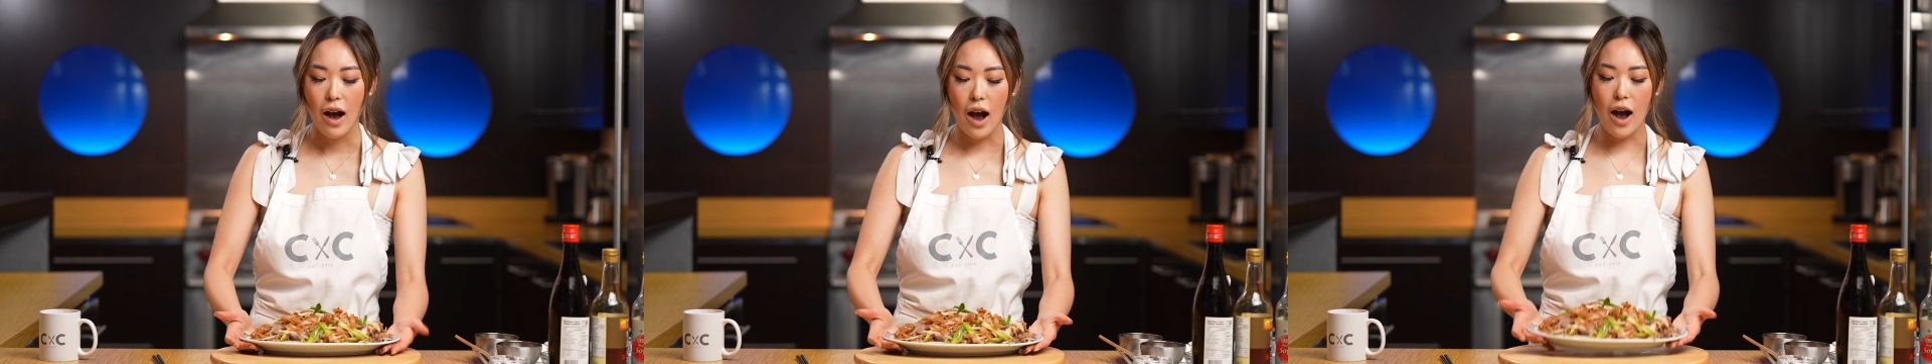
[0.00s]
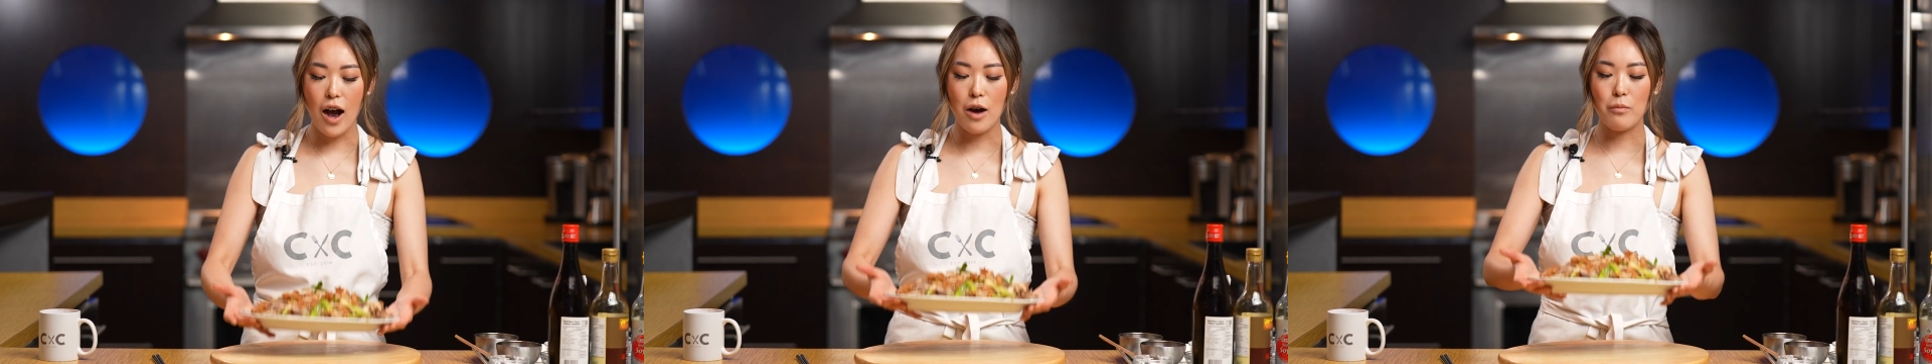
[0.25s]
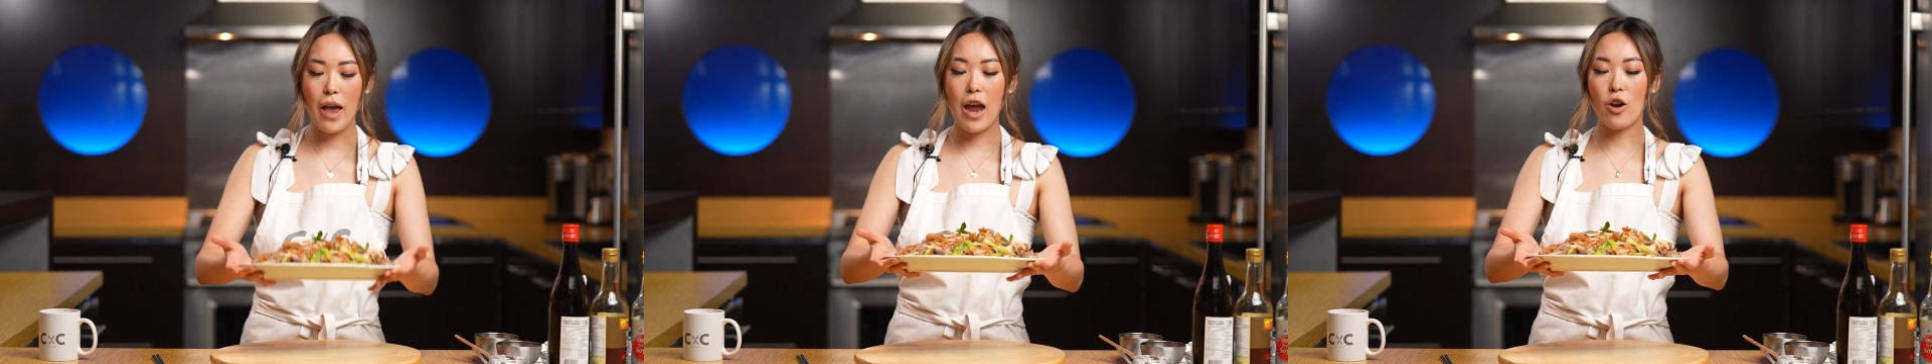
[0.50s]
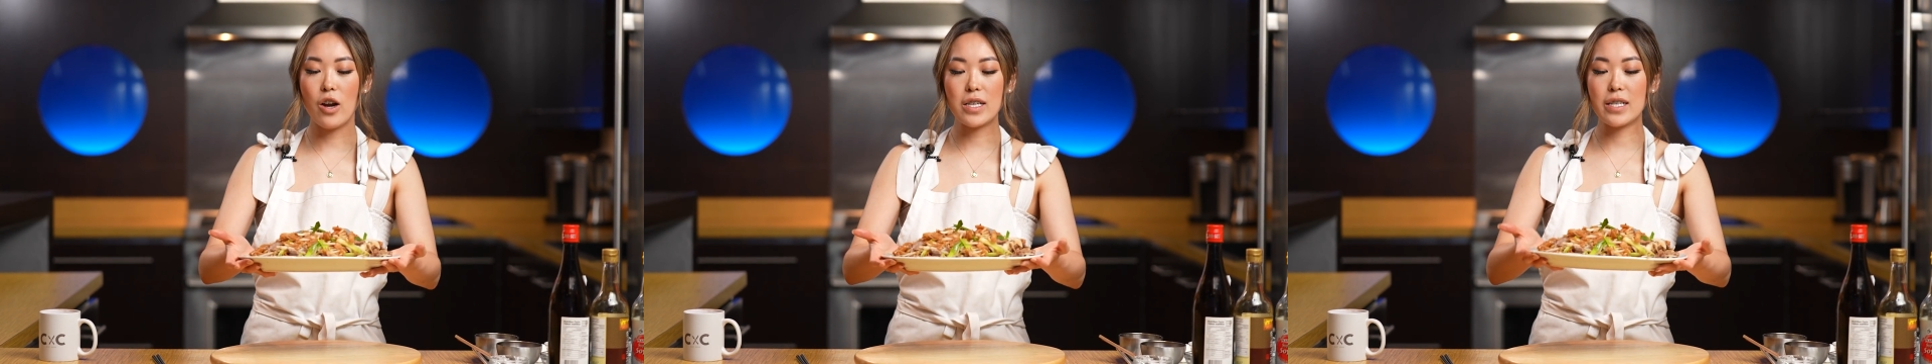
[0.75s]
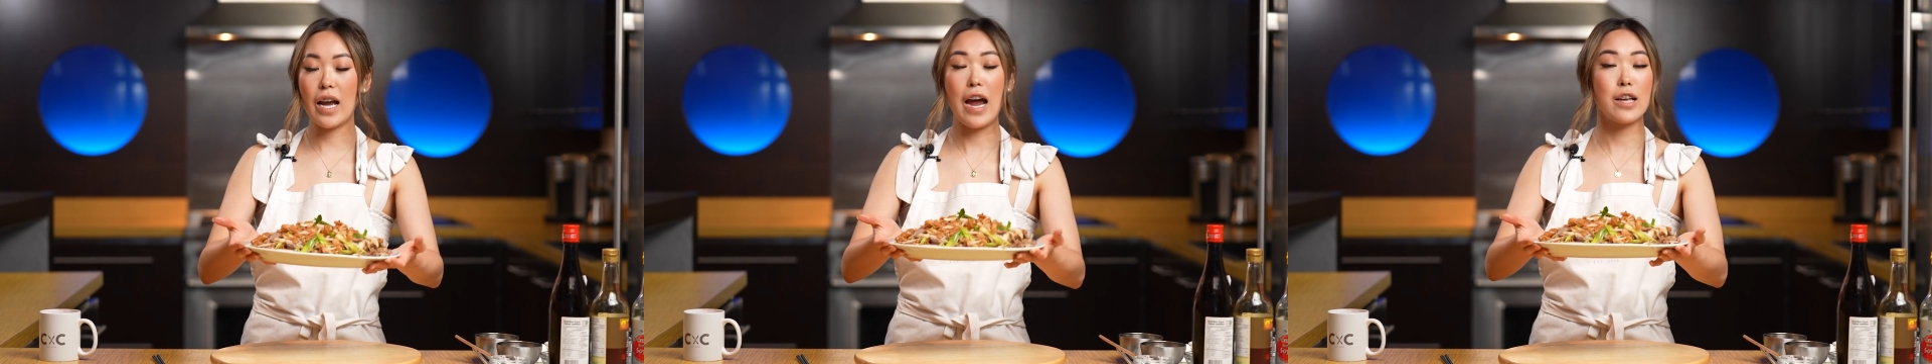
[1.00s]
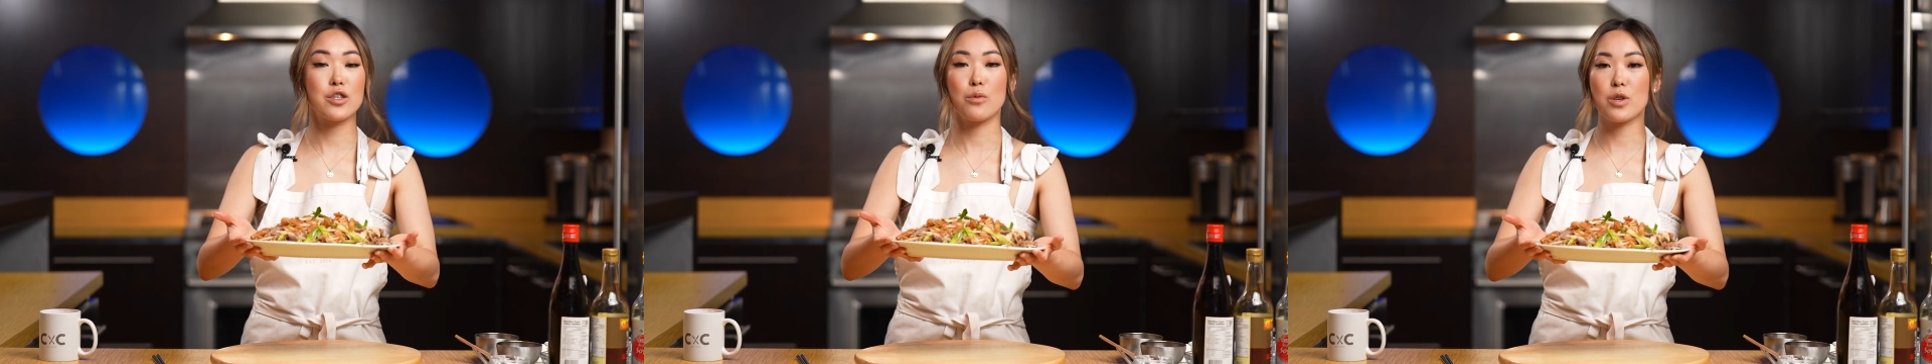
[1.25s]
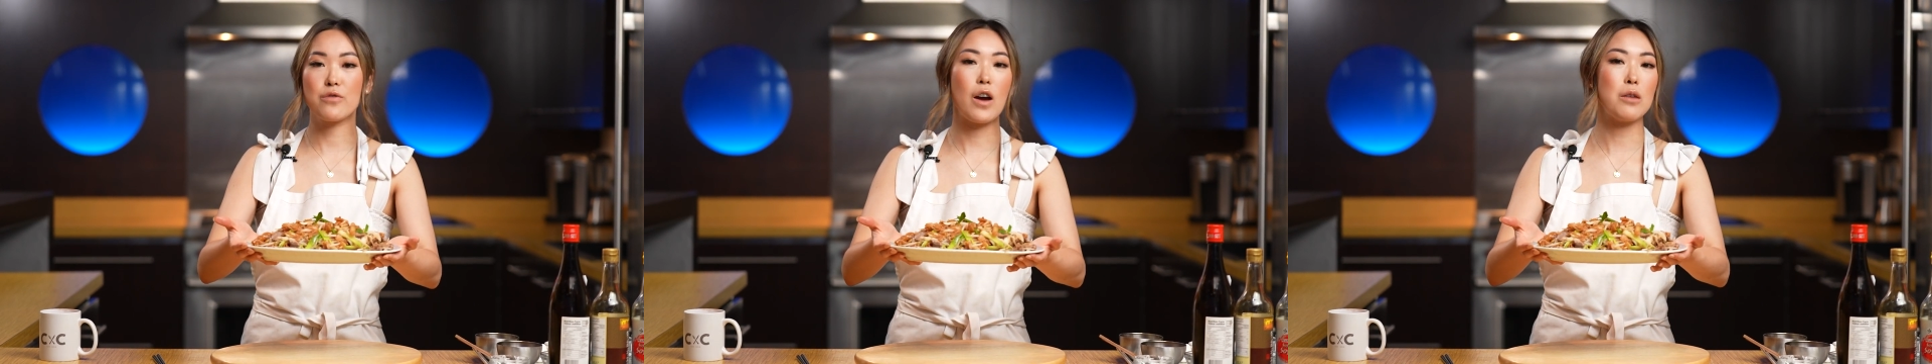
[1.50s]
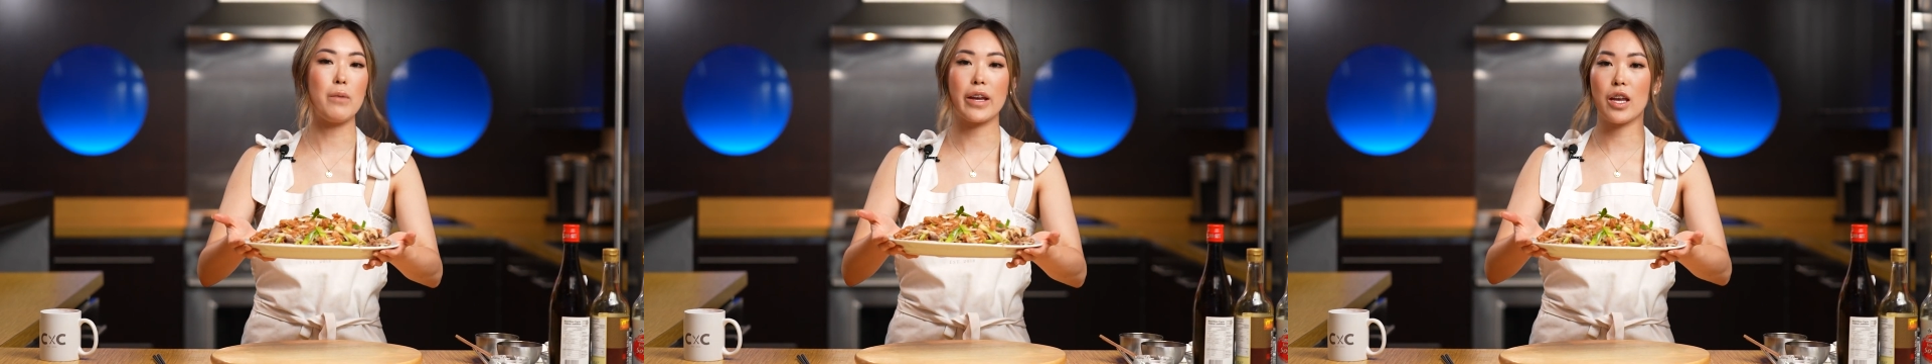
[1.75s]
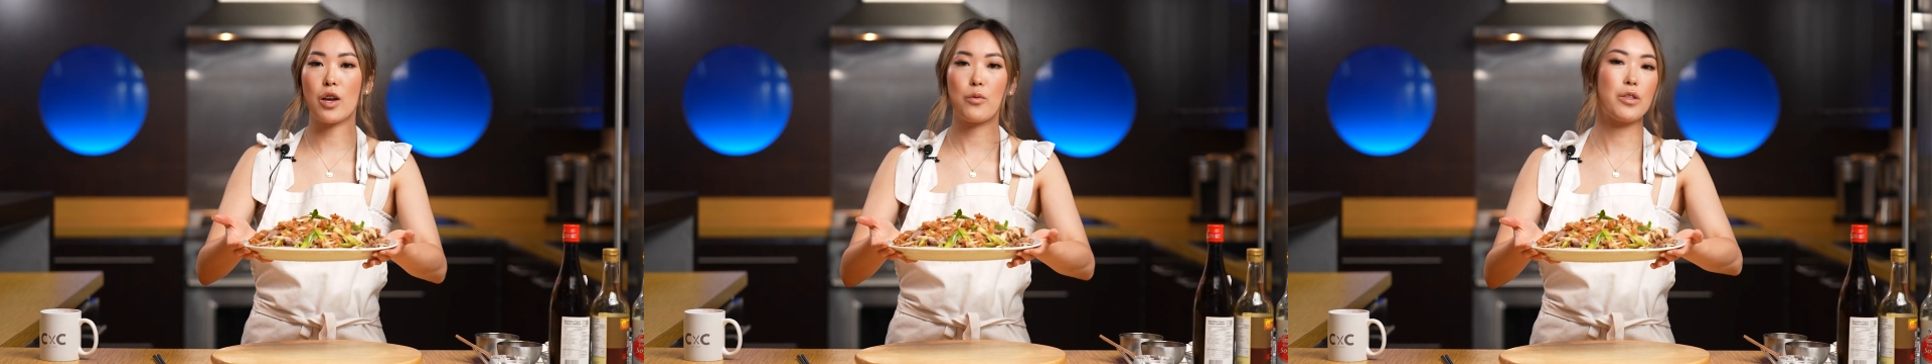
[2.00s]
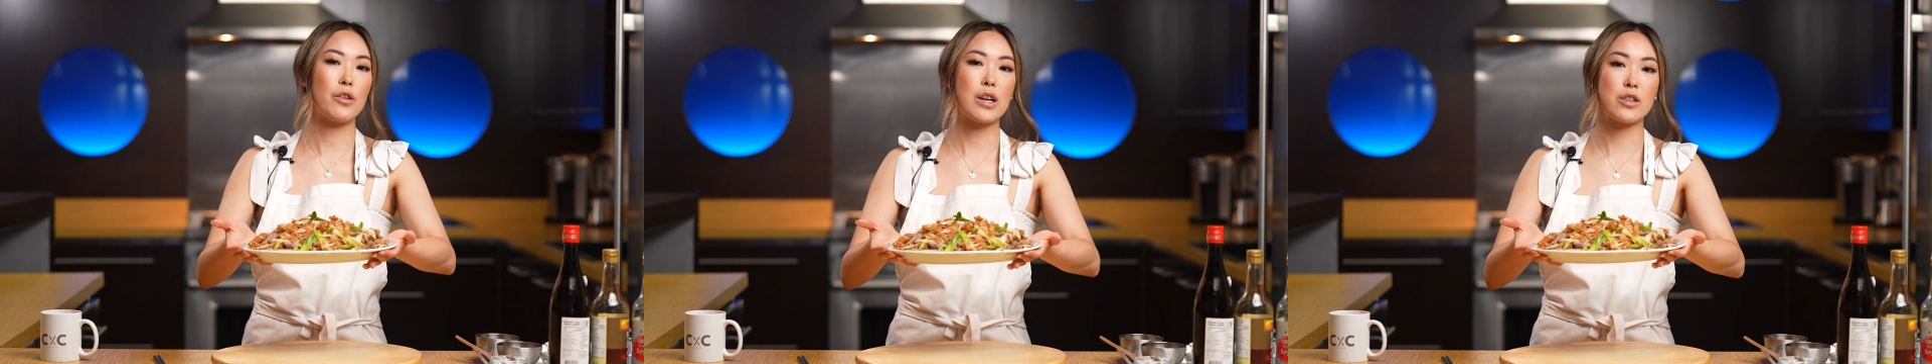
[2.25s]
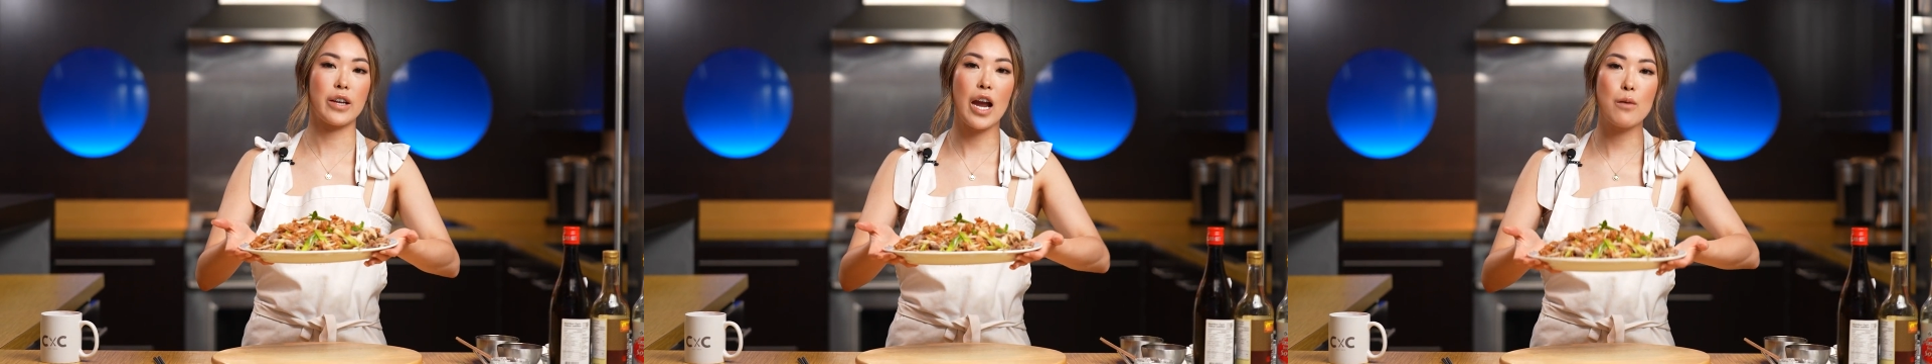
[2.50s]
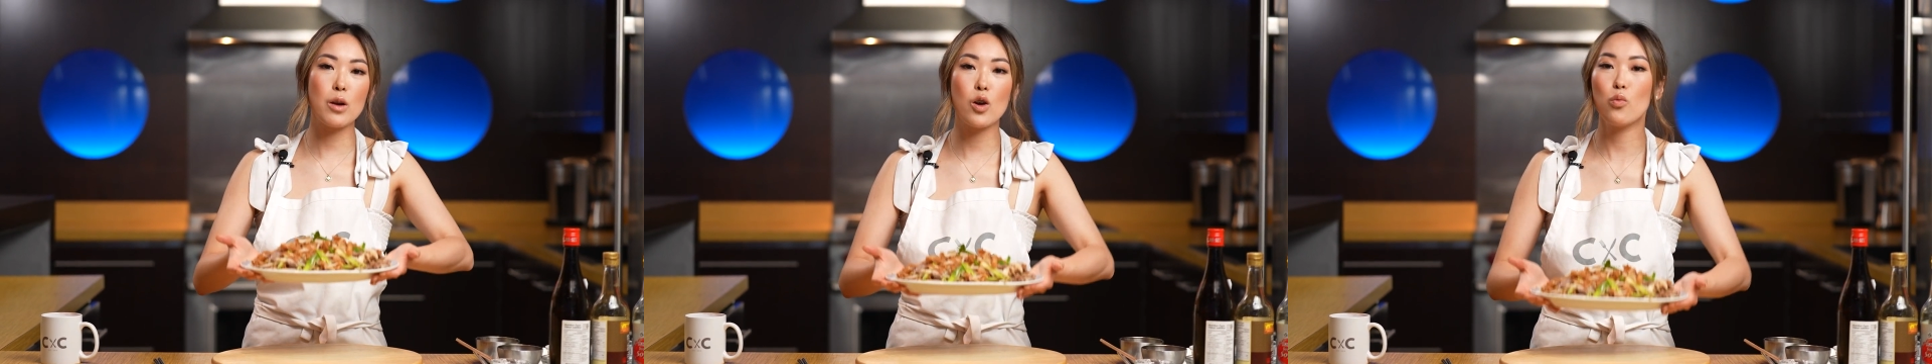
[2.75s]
And honestly, I had so much fun making it with you guys on camera.